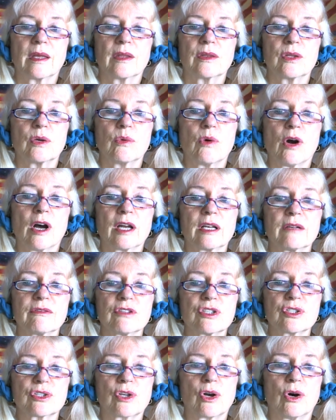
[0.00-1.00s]
The water
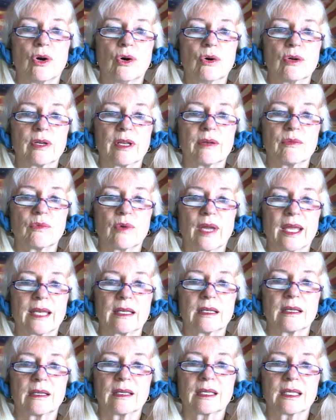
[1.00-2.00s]
was cold and
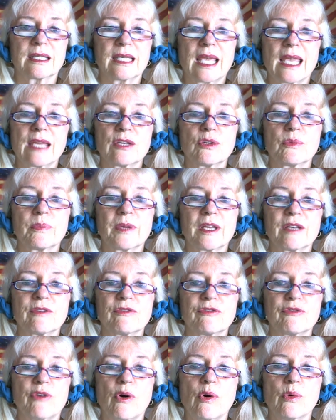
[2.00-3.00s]
wet. Kato bent
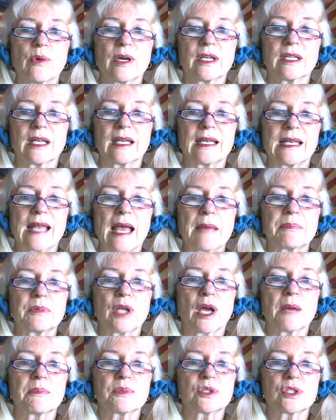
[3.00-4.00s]
forward and lapped
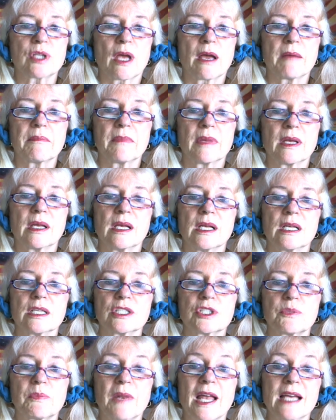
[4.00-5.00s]
up some,
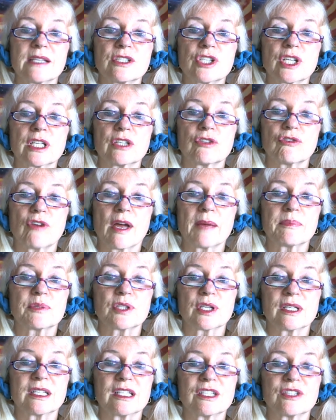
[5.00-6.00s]
splashing
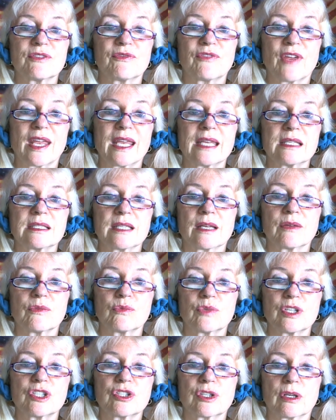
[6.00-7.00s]
drops on his face and
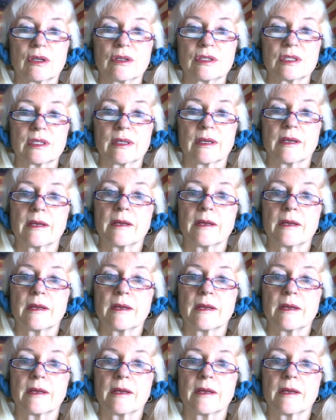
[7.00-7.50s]
whiskers.